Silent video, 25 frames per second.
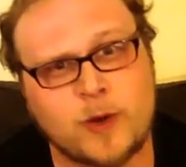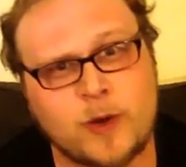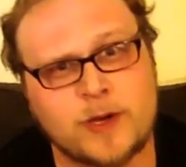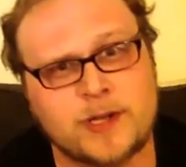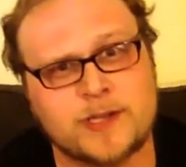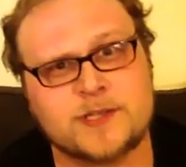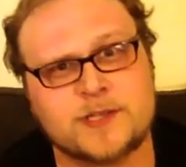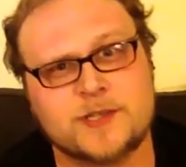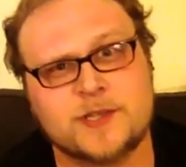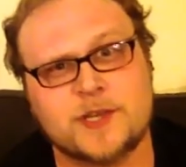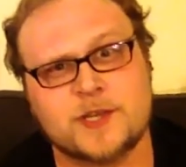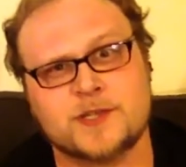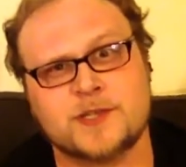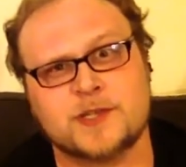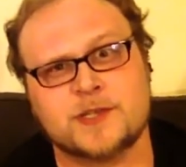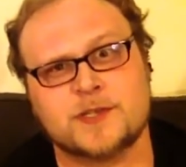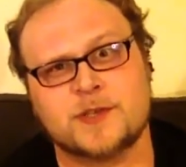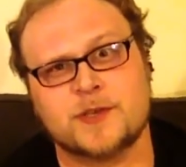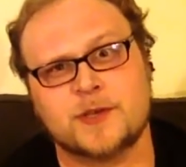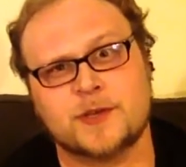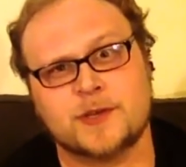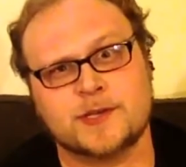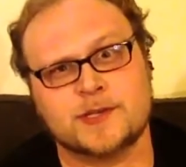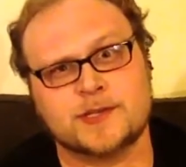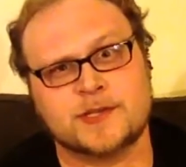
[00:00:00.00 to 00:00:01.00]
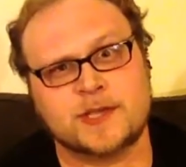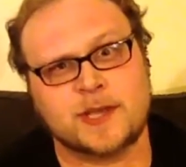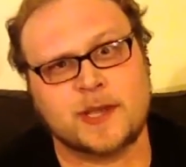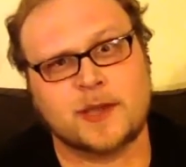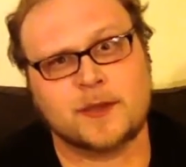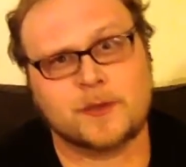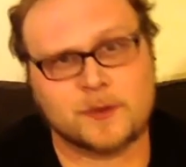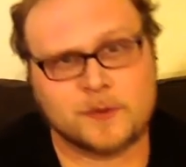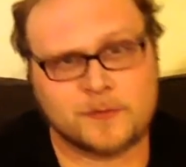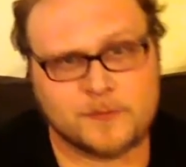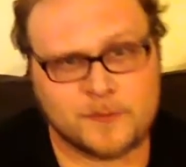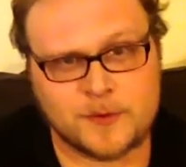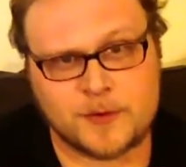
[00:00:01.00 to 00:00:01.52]
one is just as good as the
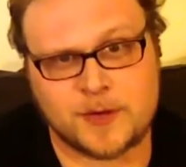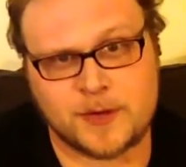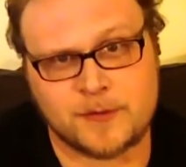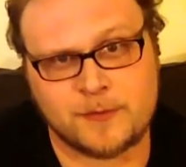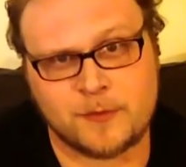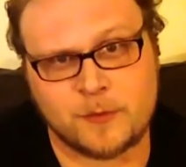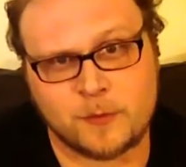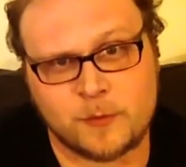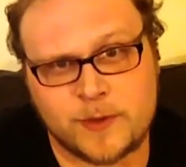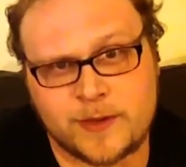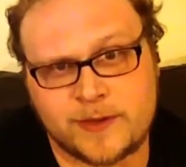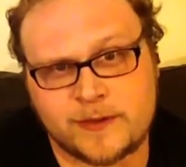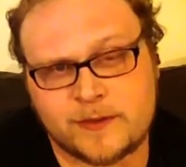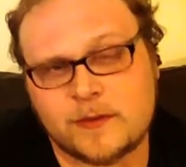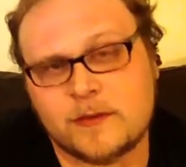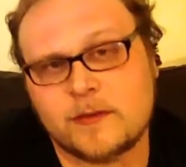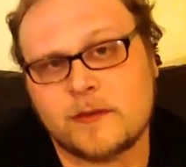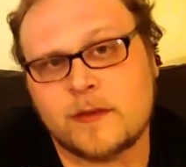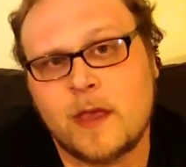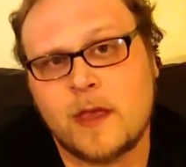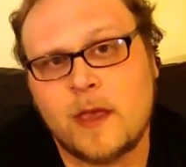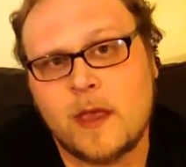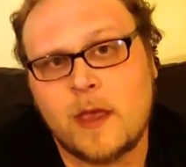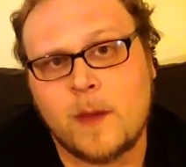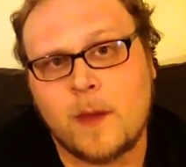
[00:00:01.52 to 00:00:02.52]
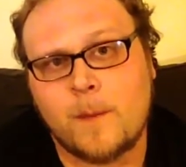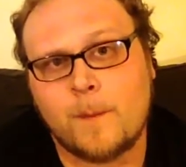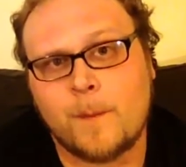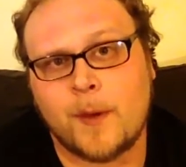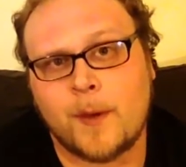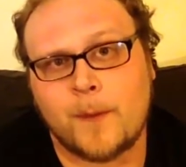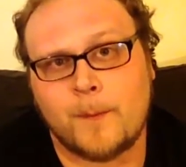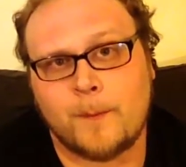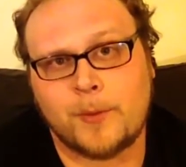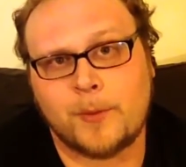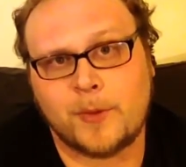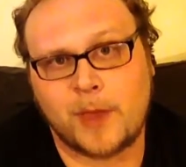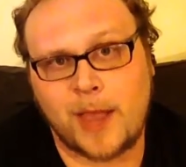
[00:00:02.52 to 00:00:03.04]
other for different reasons.
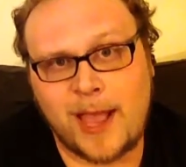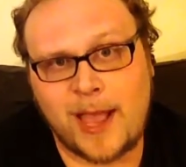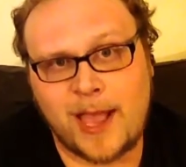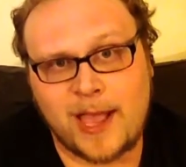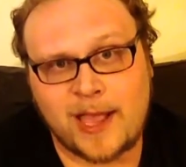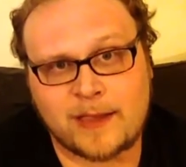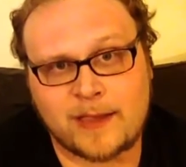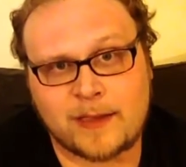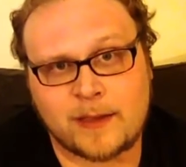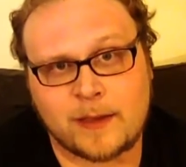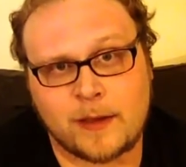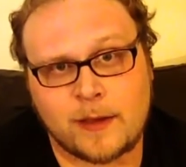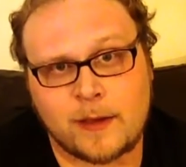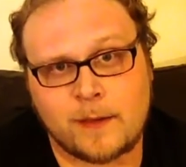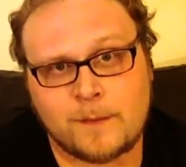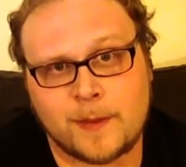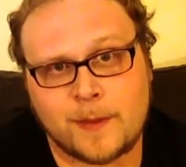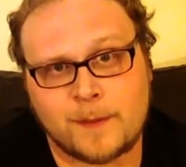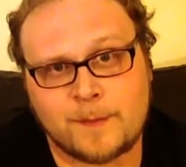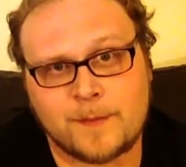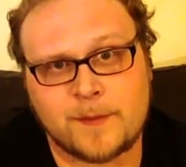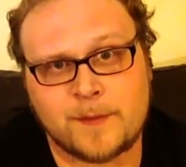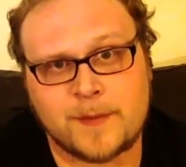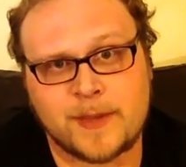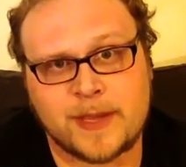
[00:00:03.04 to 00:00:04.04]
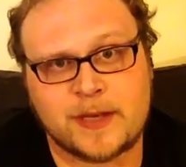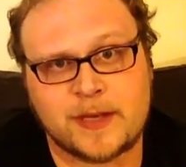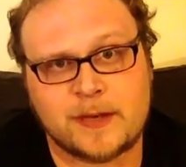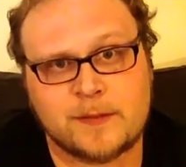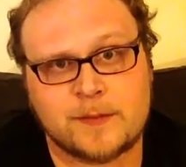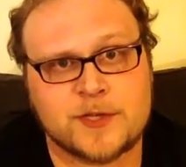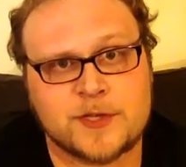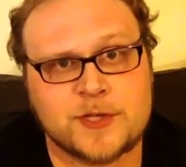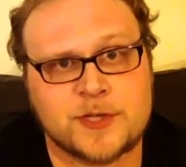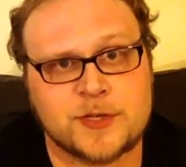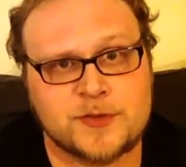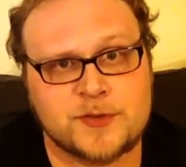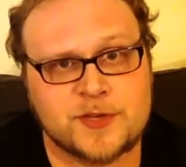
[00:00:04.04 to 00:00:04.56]
But black, I'm going to make it
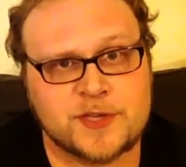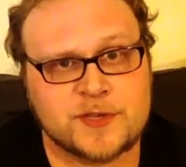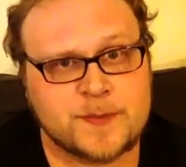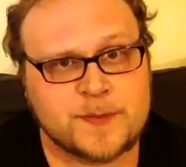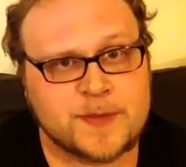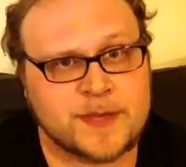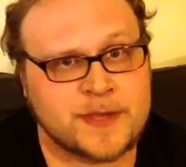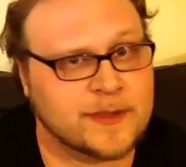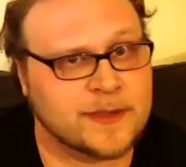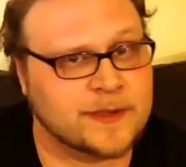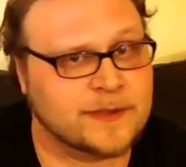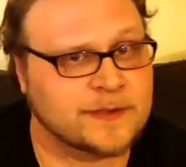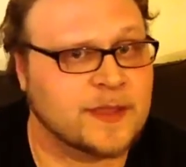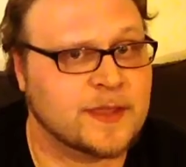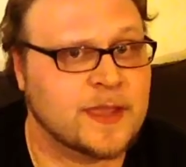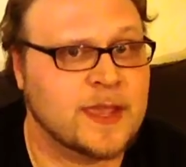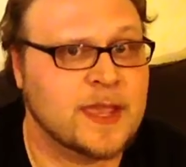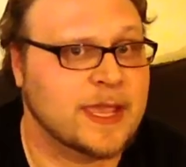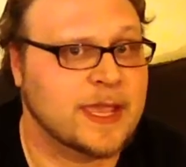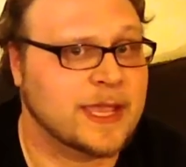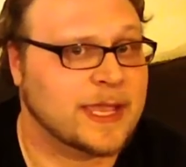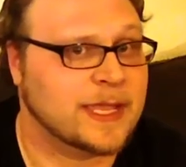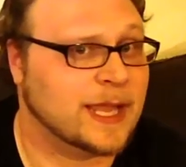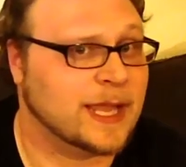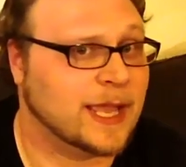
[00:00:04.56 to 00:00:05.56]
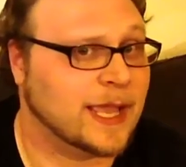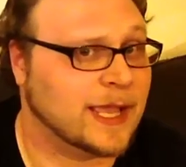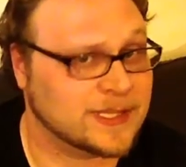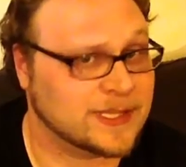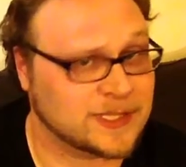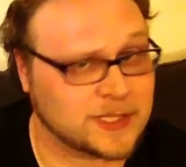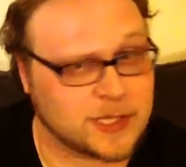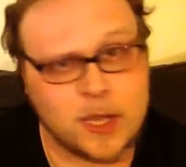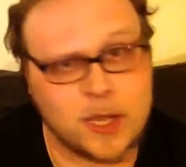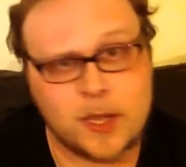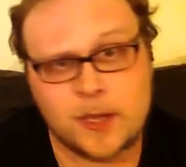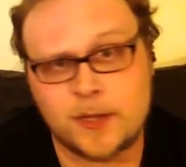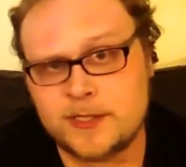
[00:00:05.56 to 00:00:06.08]
number 2 just because it
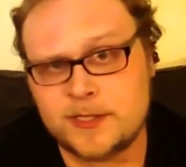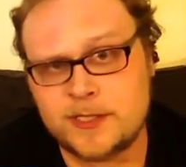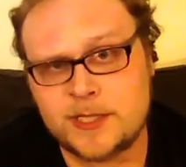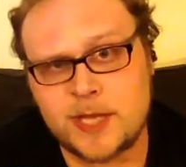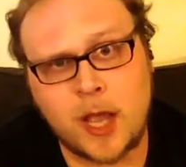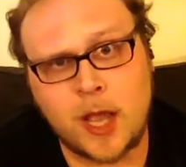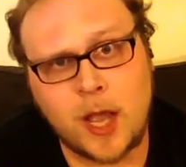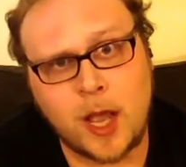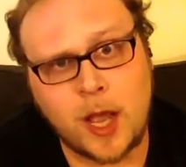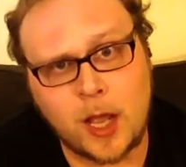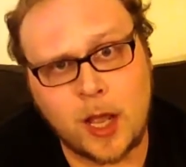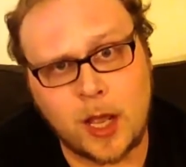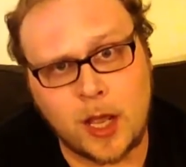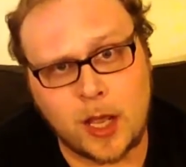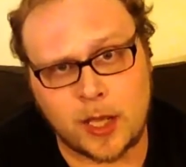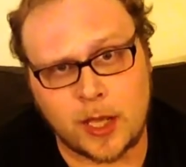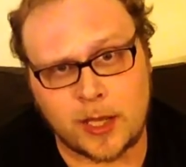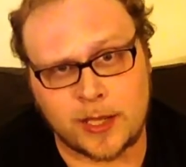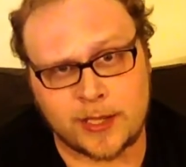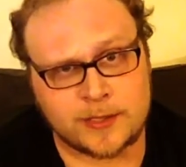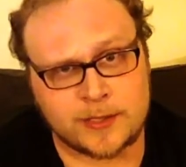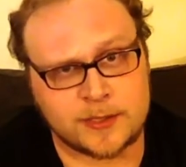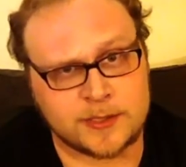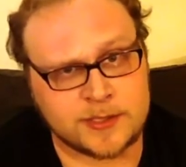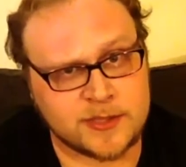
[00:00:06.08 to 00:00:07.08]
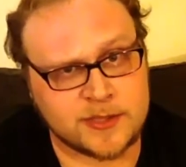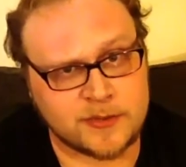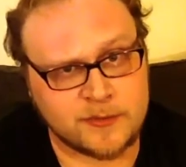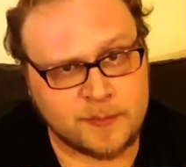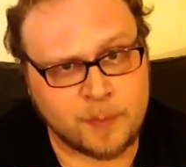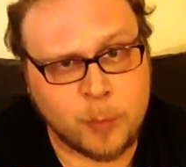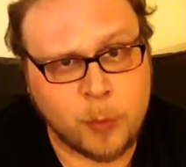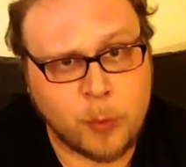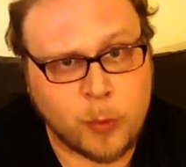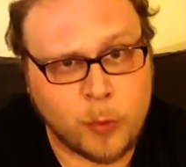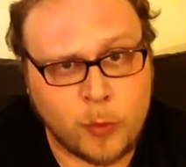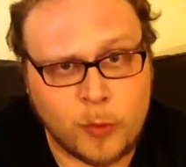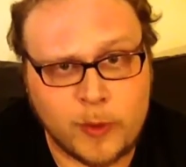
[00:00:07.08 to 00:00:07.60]
has tons
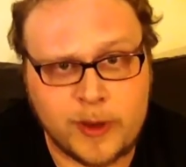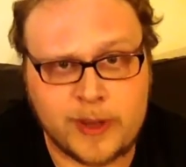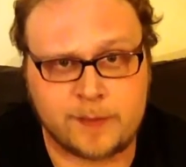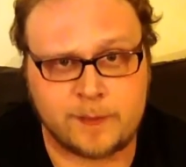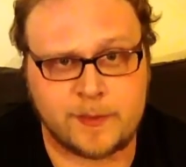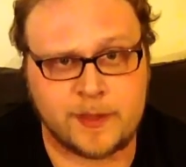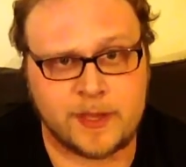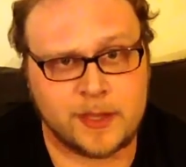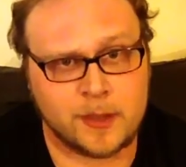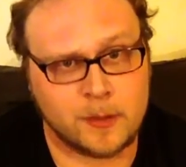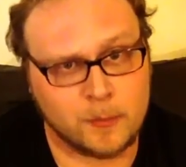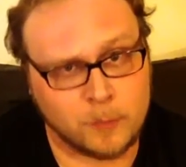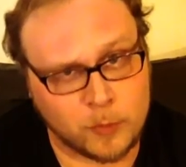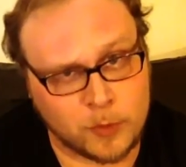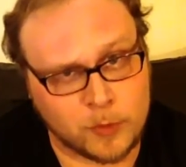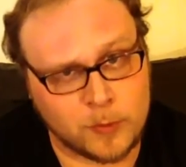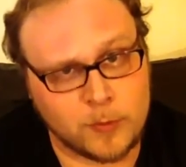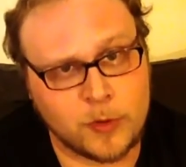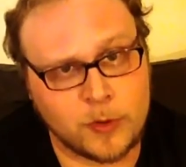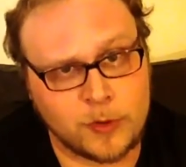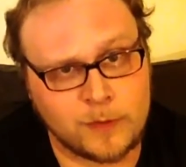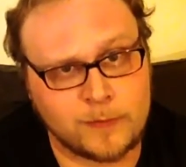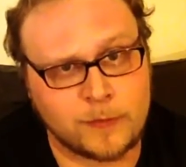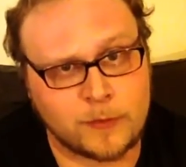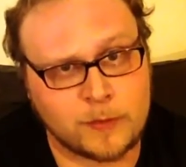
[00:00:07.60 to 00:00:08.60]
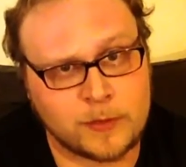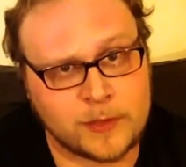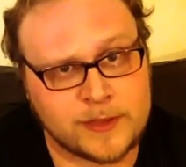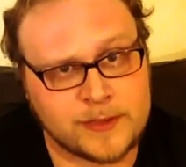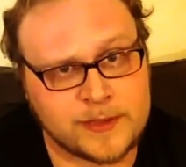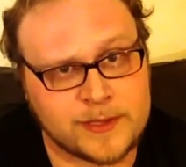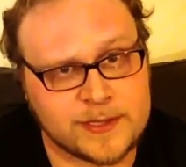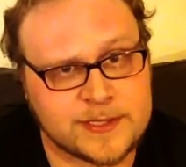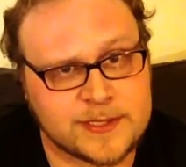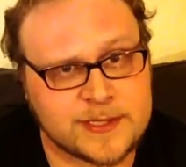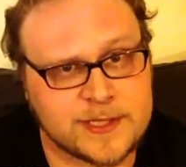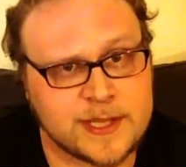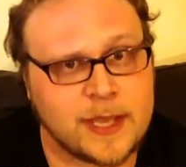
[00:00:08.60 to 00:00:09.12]
of premium removal
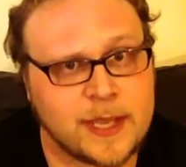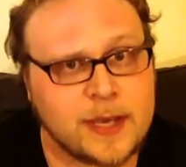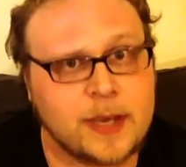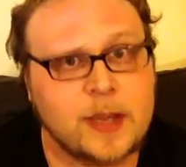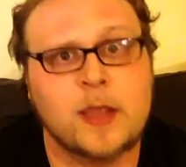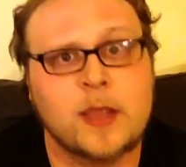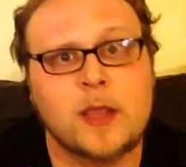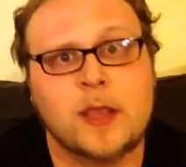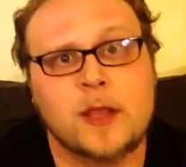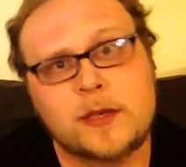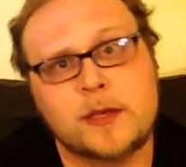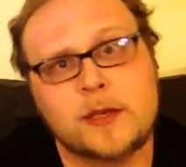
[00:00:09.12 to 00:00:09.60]
in this set.